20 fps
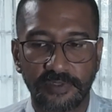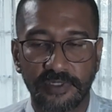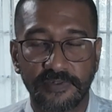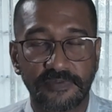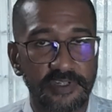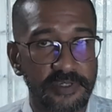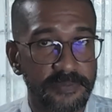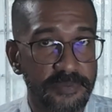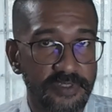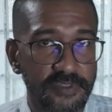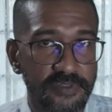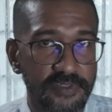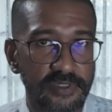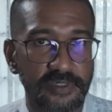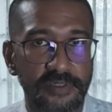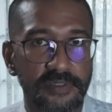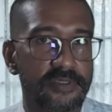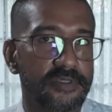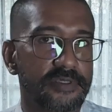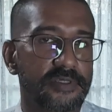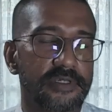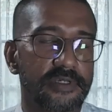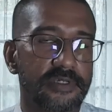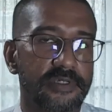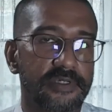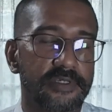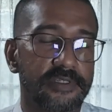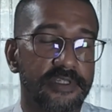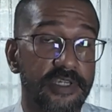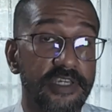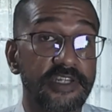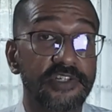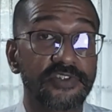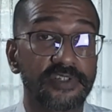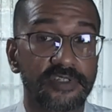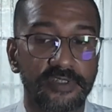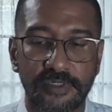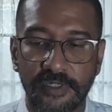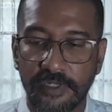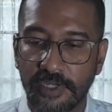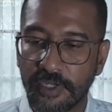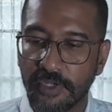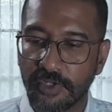They've demonstrated the interest.